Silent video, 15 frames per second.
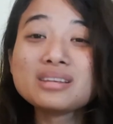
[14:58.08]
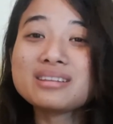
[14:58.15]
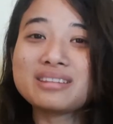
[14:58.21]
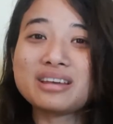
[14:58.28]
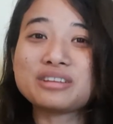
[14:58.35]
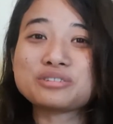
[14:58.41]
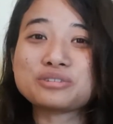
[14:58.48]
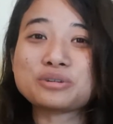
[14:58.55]

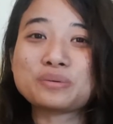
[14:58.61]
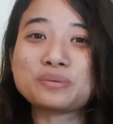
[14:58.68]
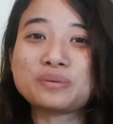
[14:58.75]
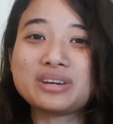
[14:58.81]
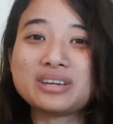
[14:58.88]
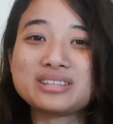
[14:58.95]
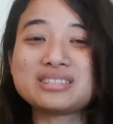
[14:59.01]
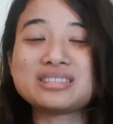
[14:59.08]
that's true.
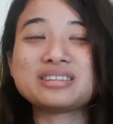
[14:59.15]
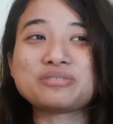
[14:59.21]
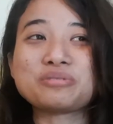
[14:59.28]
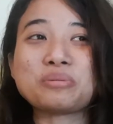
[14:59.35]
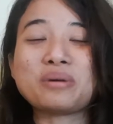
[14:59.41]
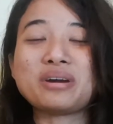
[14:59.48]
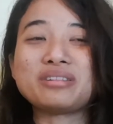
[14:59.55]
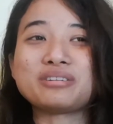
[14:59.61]
It's a good
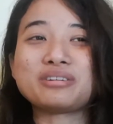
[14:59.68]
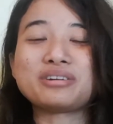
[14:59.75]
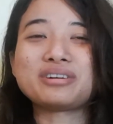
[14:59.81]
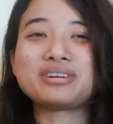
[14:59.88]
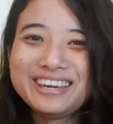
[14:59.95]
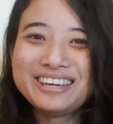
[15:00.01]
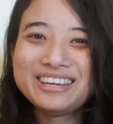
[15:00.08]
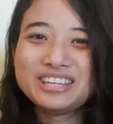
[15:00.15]
reminder.
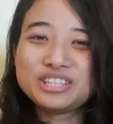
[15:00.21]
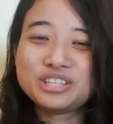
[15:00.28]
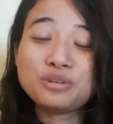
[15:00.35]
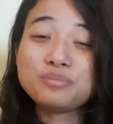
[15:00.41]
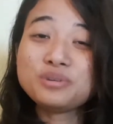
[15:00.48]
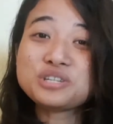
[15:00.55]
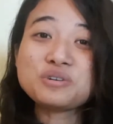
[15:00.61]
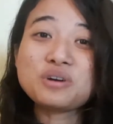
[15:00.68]
Don't
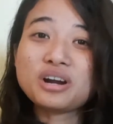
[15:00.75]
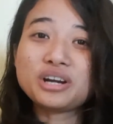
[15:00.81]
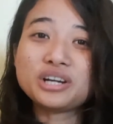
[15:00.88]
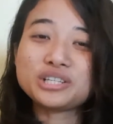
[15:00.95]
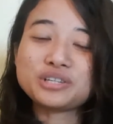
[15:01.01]
be too hard to